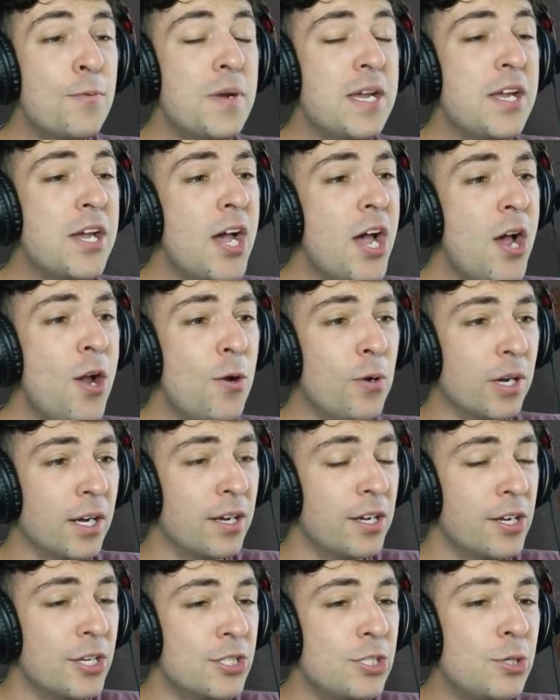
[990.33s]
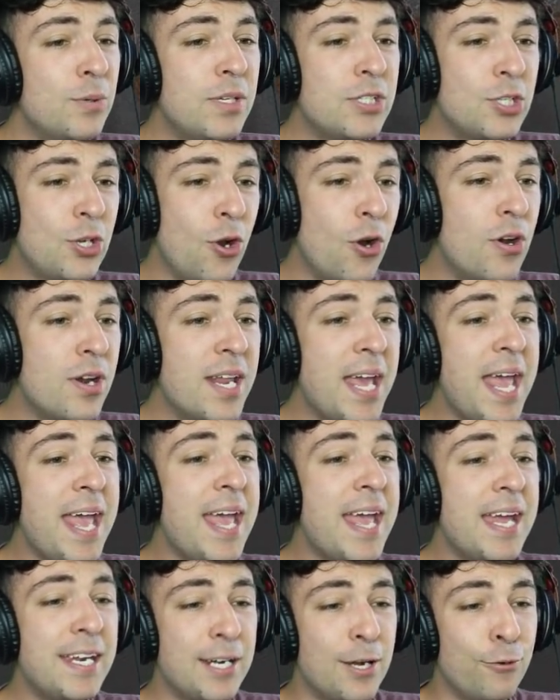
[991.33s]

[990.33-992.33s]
we go! So it's gone ahead,